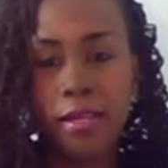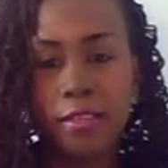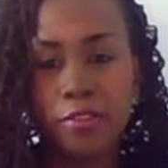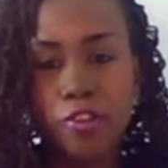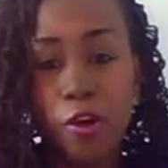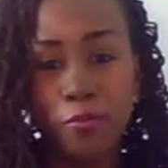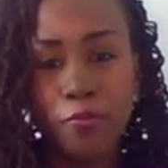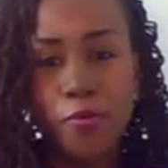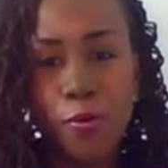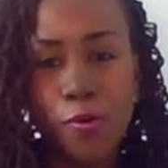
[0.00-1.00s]
John
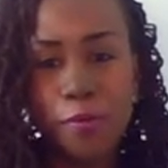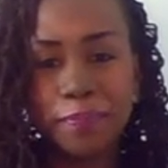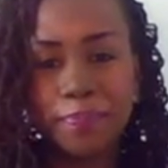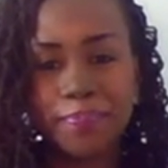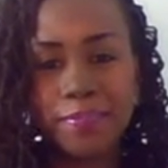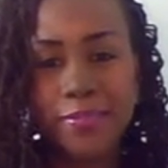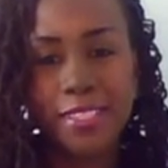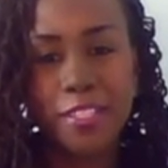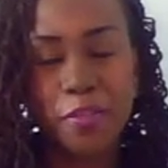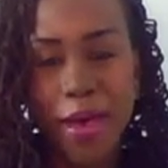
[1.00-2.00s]
4, a
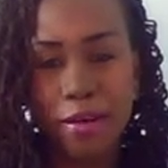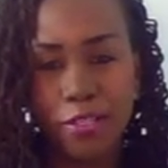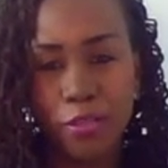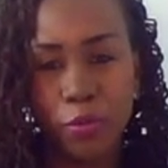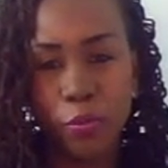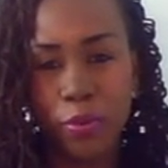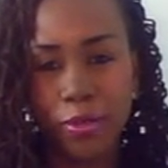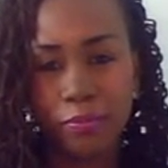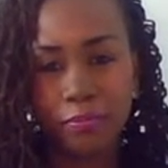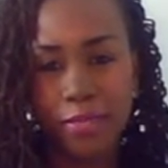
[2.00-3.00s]
Samaritan
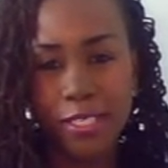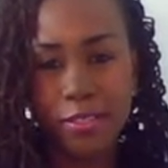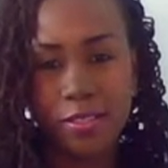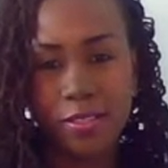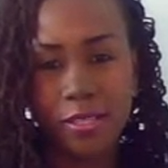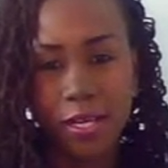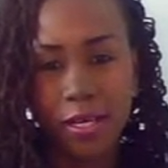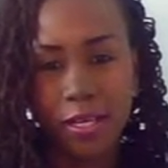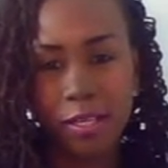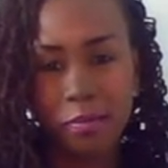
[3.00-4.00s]
woman meets
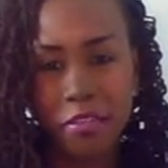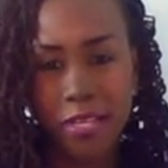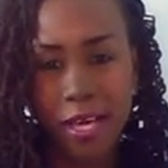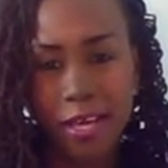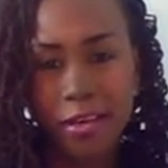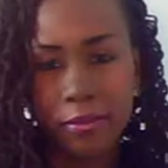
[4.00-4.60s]
her Messiah.